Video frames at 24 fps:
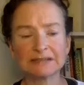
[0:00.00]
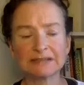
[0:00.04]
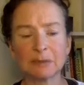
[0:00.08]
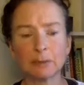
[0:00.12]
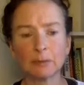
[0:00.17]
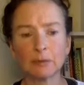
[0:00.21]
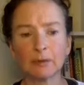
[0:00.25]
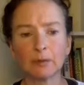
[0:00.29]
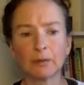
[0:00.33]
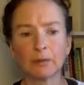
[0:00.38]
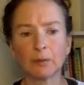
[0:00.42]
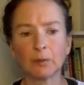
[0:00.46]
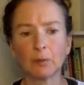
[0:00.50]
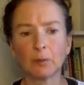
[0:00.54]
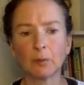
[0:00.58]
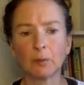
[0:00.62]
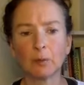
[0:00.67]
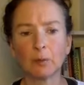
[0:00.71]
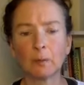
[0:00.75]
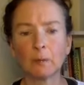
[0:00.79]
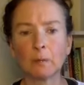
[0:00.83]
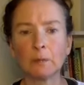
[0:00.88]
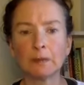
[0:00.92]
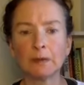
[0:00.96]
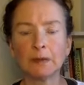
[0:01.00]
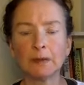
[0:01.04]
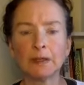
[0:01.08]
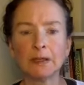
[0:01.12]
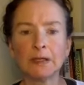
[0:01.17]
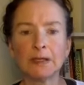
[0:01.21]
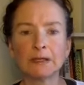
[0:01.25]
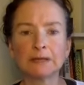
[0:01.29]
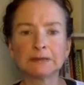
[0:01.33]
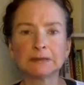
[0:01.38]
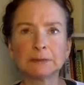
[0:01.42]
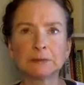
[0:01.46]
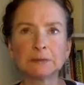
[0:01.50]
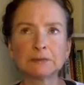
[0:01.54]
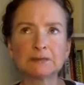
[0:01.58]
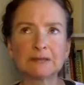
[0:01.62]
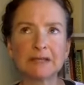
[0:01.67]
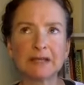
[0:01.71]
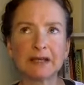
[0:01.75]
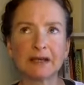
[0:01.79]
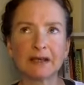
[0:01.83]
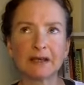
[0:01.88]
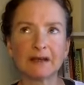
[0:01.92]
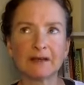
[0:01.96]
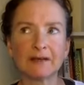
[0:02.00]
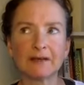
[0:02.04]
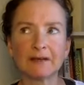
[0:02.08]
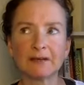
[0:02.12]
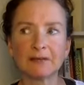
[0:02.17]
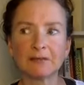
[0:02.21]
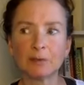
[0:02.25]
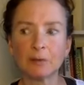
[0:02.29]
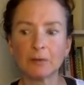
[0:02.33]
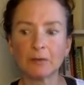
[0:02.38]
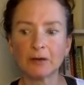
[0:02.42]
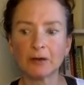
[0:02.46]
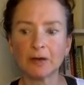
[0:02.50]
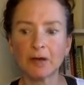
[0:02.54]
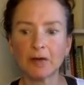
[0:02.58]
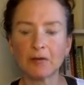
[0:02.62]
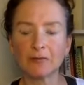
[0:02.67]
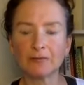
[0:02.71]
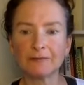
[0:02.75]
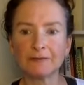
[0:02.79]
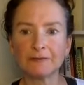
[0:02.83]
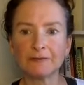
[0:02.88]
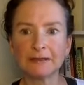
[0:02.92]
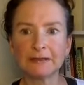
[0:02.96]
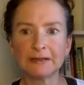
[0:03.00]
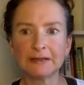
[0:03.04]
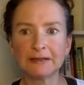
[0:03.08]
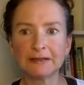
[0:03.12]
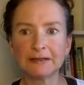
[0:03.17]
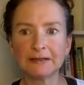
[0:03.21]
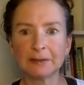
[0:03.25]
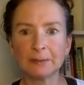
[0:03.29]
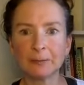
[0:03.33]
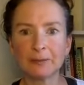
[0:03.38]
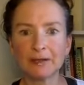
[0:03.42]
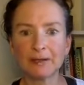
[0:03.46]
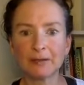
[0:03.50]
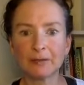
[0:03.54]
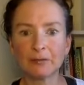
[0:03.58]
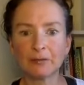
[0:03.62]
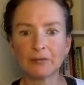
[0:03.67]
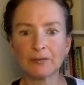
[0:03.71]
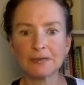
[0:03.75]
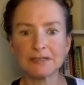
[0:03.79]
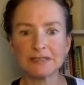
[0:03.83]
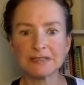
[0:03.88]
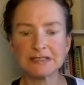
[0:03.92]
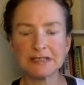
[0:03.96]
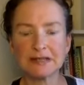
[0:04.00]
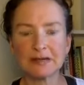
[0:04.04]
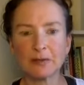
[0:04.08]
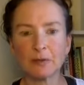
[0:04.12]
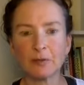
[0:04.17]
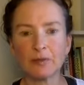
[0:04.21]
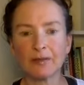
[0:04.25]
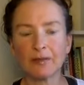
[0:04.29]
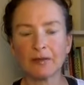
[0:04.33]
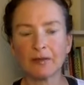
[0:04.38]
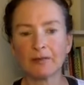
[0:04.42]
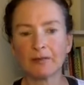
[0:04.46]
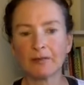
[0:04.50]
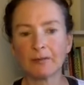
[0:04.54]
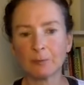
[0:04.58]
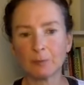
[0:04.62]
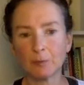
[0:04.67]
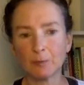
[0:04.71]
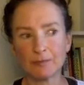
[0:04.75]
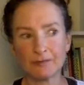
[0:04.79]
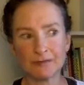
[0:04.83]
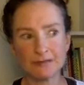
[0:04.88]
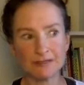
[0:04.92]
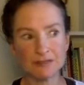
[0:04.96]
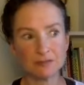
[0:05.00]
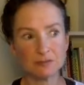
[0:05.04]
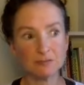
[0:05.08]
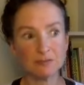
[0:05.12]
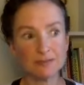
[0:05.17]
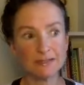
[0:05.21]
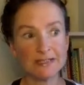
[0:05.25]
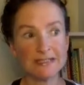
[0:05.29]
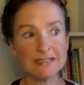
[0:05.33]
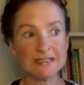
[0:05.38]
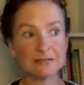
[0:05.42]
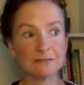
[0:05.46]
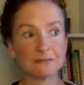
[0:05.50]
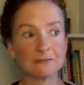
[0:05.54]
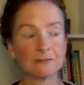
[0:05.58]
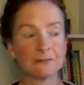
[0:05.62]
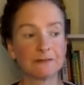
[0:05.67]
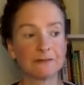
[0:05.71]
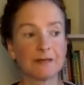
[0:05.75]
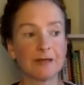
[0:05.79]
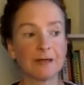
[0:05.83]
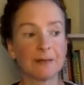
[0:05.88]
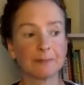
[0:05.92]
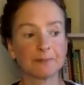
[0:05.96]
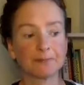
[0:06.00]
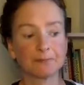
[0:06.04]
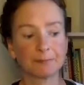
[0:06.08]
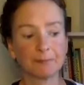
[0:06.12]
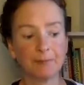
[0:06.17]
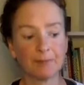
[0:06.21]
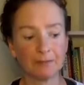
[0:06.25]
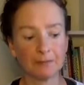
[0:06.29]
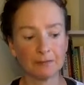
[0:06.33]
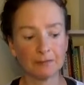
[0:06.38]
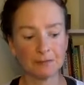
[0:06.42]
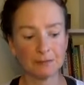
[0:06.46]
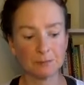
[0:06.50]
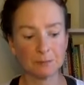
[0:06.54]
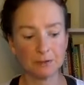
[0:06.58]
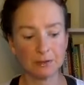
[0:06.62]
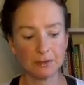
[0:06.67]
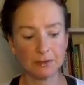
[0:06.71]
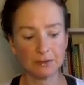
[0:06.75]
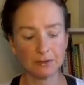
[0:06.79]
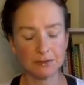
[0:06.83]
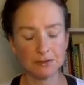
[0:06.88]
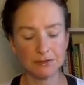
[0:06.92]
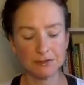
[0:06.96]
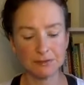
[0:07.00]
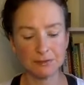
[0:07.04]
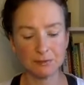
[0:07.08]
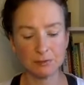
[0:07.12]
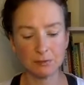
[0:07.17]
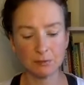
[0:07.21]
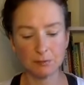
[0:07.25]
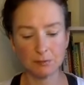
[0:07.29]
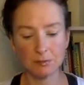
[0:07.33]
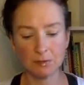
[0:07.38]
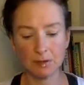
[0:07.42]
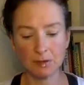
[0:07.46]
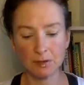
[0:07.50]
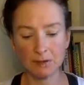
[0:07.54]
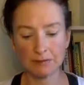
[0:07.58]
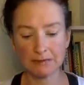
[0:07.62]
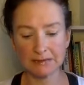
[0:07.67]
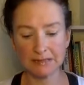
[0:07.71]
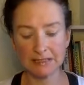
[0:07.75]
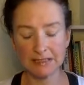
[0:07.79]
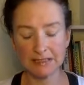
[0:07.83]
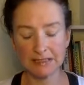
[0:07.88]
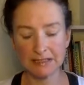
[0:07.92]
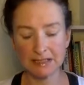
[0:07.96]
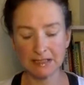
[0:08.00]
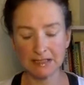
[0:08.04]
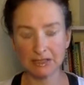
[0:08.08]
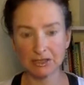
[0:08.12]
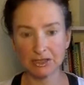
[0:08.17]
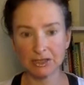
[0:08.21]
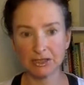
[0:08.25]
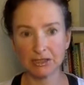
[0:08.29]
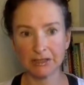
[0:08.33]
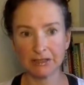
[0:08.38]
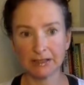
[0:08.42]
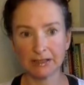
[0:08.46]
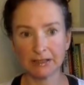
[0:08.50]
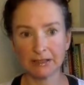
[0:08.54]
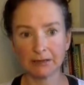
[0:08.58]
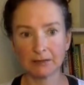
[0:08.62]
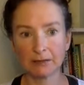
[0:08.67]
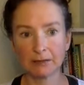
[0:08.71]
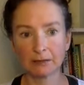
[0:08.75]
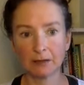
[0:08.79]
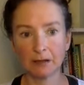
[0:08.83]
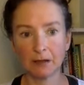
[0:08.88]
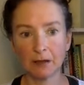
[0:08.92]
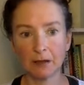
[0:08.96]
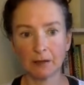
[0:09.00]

stomach, or sort of saying they've got a gut feeling about this, that, or the other. Well, there's a reason for that, and that's because your gut is actually